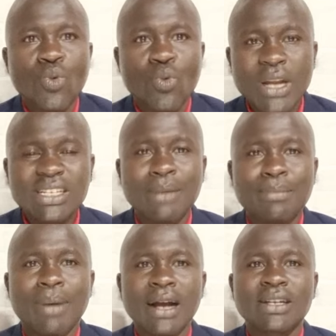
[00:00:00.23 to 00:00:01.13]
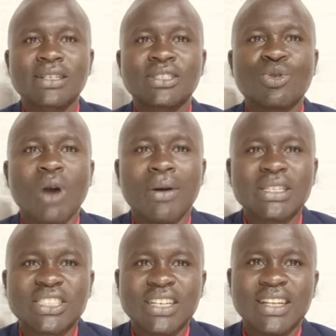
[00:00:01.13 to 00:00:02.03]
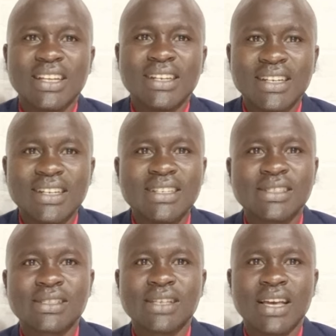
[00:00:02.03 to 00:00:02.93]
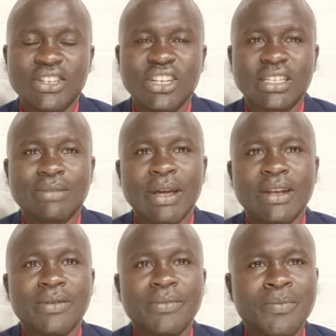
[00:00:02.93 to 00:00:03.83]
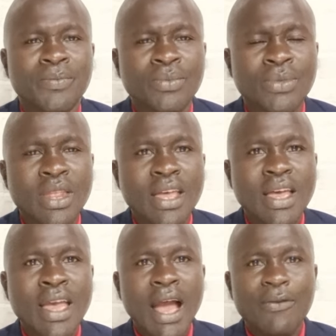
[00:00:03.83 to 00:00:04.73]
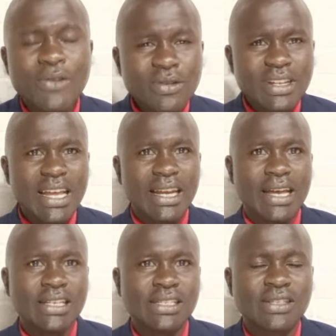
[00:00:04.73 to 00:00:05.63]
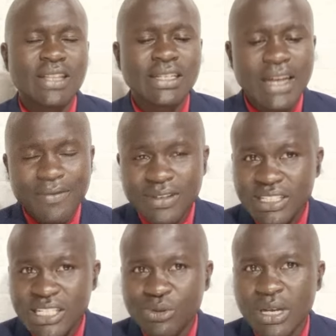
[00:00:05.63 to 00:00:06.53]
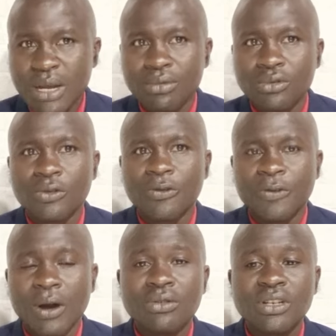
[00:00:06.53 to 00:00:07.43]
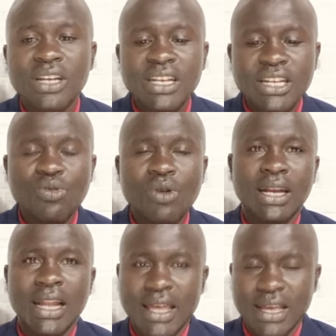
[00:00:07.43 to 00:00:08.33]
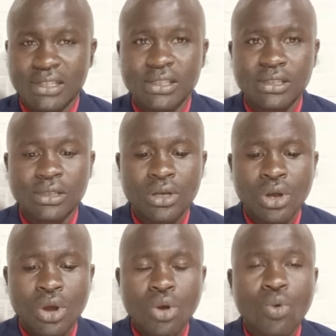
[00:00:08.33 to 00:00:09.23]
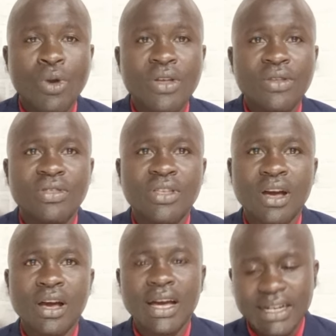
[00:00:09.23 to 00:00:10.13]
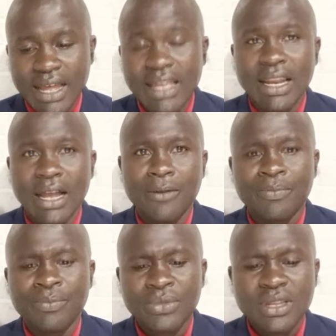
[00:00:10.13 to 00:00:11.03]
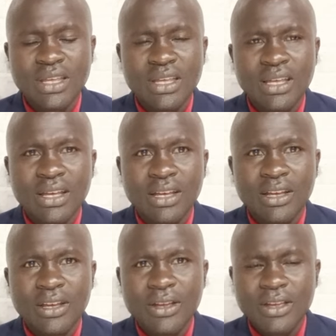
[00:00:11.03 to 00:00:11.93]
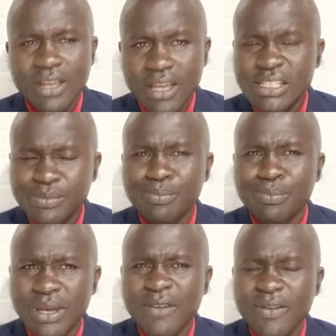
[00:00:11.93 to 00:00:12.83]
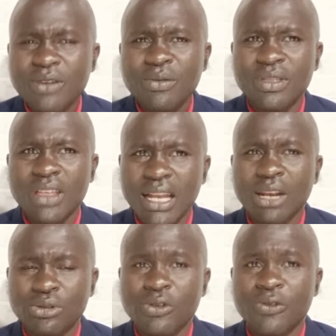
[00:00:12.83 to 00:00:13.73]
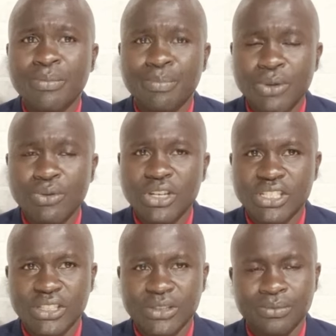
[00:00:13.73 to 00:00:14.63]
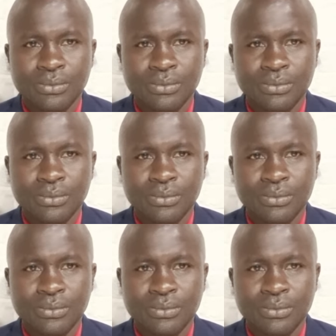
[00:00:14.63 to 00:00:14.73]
Welcome back to our channel, ladies and gentlemen. Have you realized that ever since William Ruto found a new alliance with Raila, he is behaving with a lot of impunity?